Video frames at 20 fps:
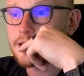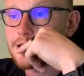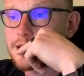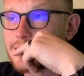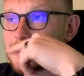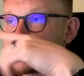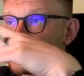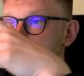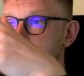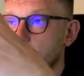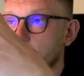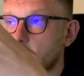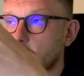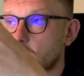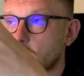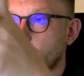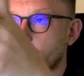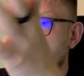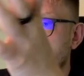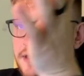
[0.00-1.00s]
It seems like your
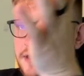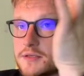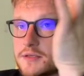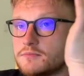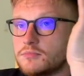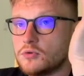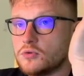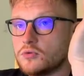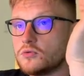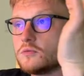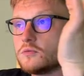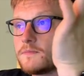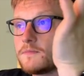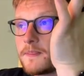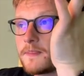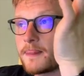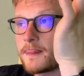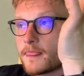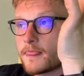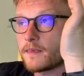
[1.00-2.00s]
brand is blue
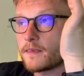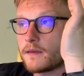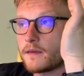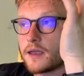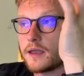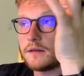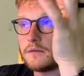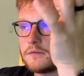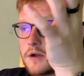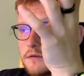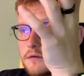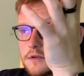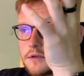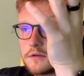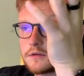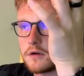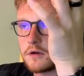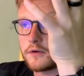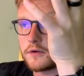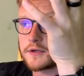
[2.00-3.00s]
and rounded
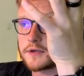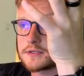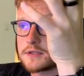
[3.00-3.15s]
corners.